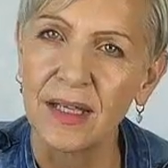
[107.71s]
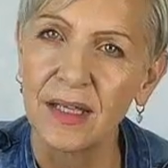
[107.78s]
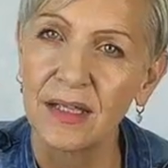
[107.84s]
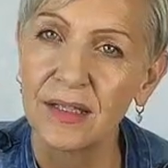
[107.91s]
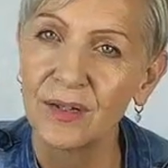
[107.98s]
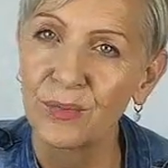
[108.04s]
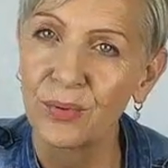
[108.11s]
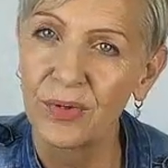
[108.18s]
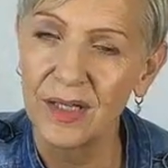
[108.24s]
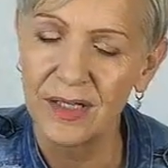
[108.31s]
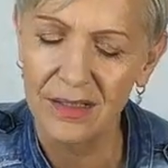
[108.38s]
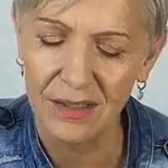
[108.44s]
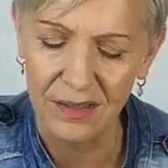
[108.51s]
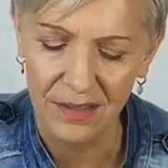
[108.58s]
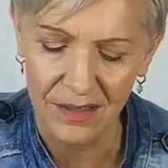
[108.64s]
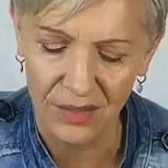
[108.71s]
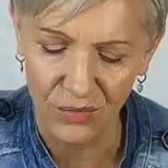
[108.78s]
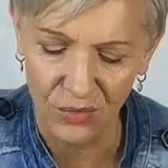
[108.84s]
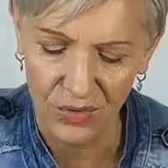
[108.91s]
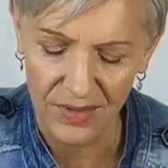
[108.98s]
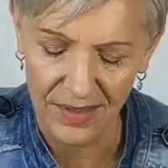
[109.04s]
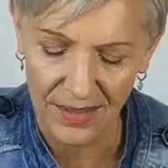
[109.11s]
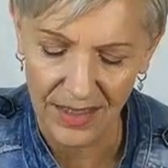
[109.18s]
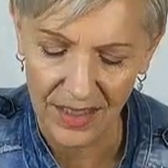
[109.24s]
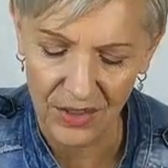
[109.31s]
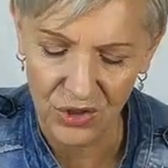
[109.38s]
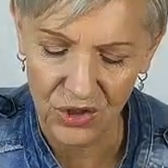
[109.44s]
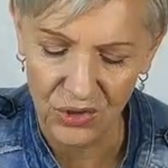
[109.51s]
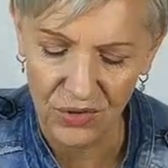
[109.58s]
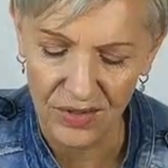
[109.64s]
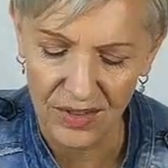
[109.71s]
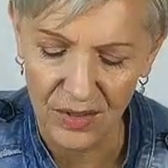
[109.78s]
and your present thoughts and attitudes